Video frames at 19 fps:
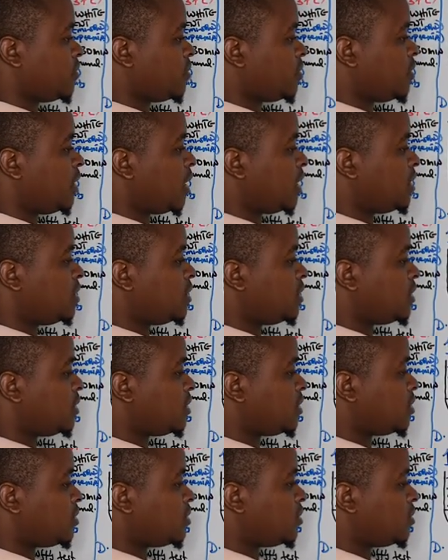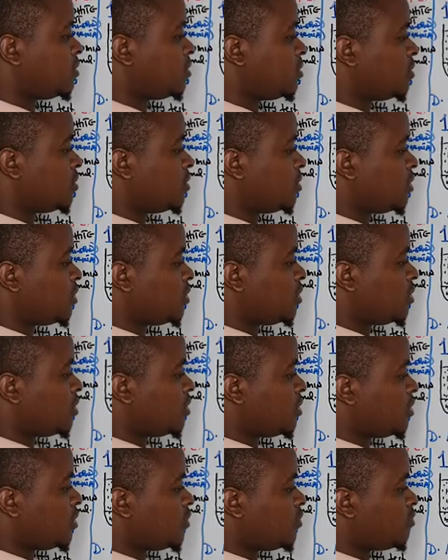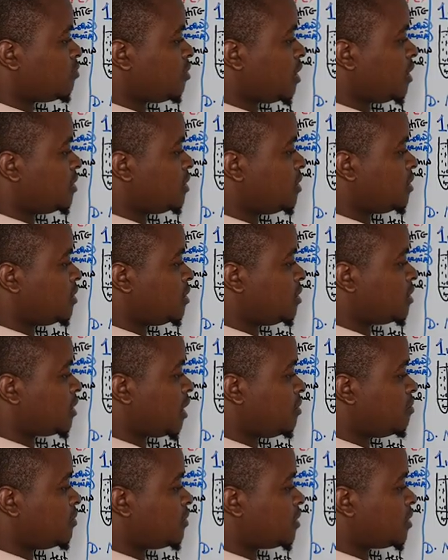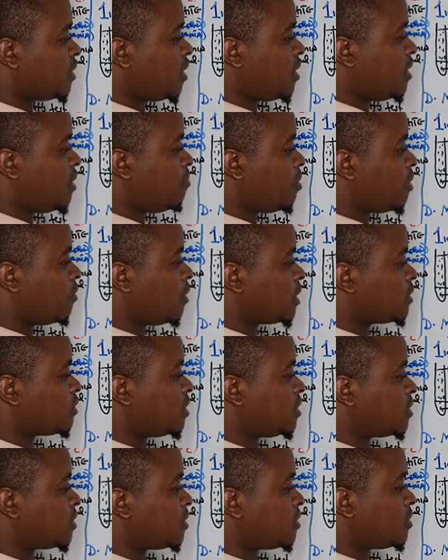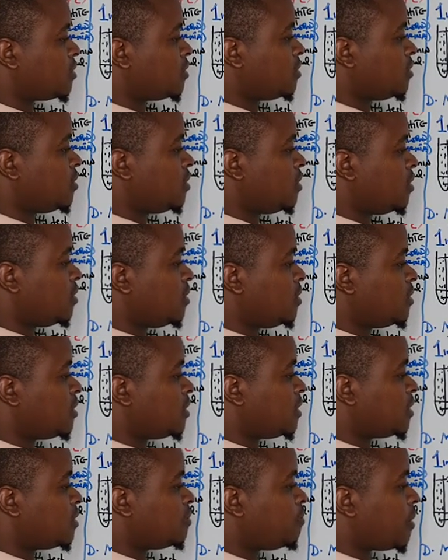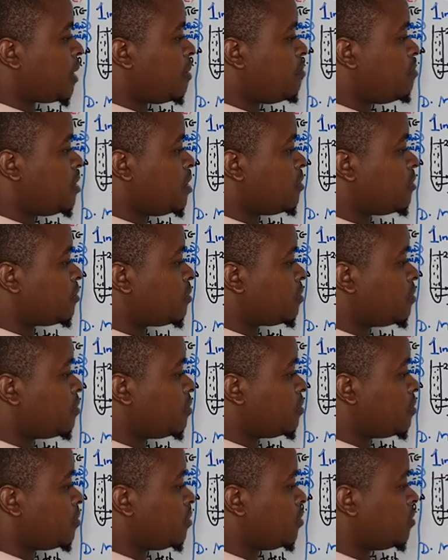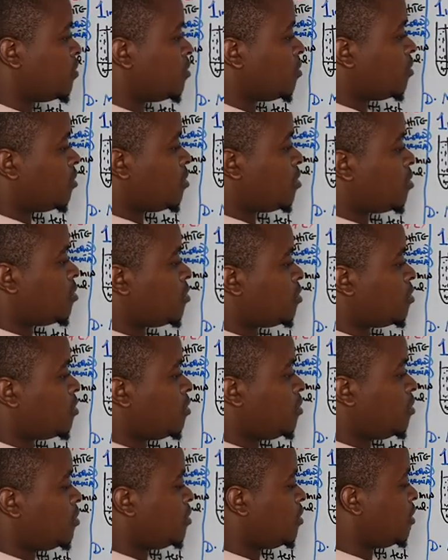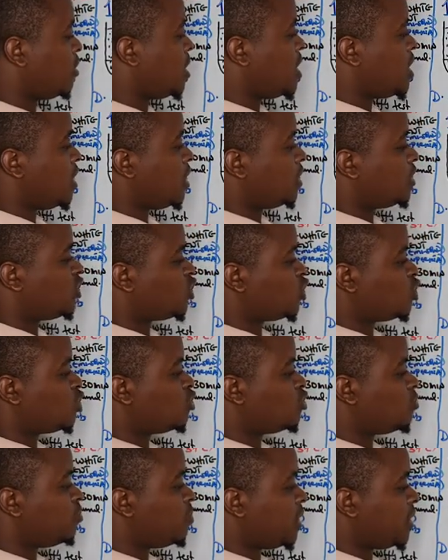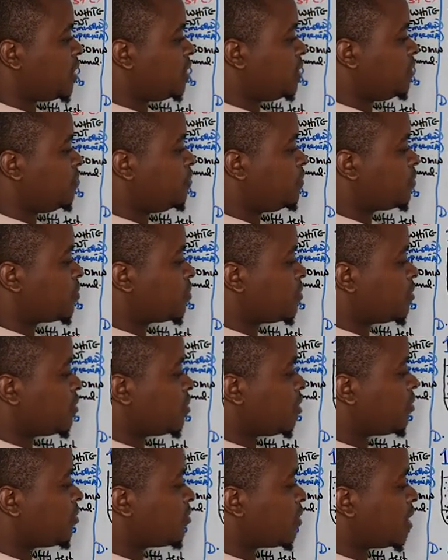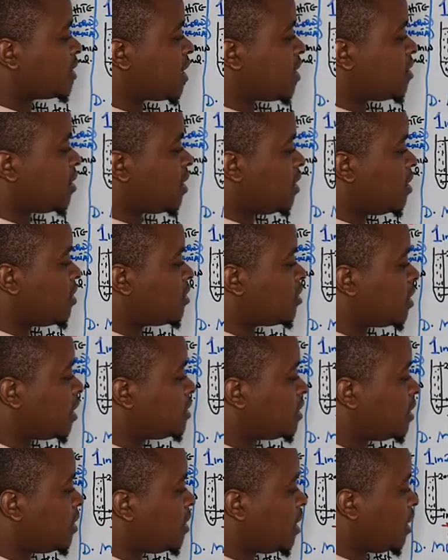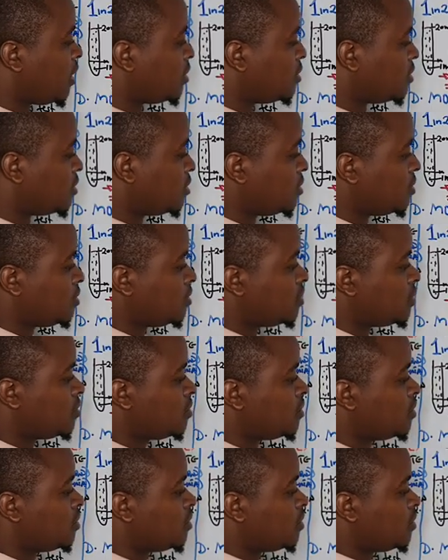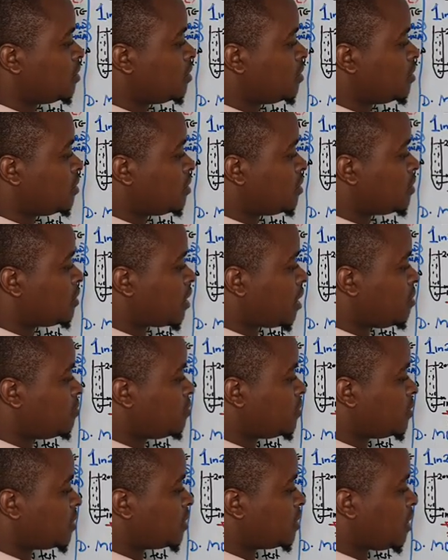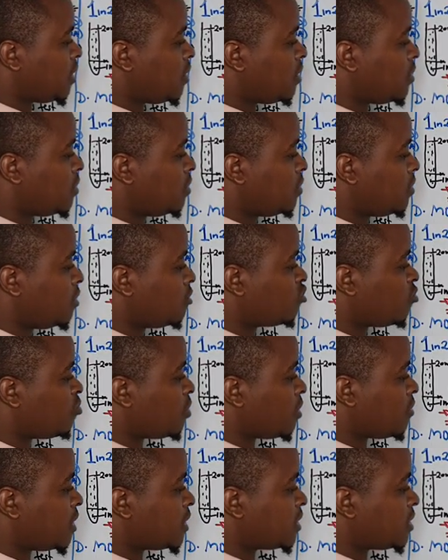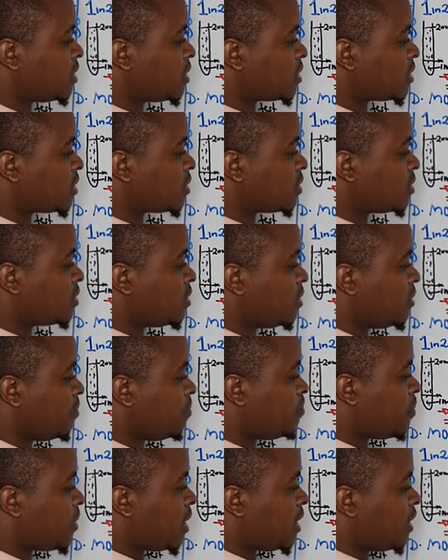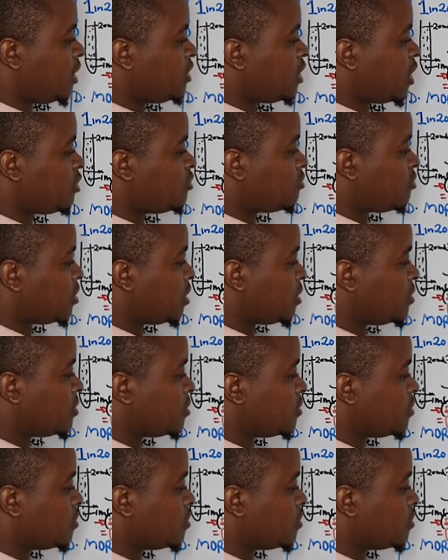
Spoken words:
That is 20 times 10 power 6. This is per mil. Or it should be greater than 39 times 10 to power 6 per ejaculate.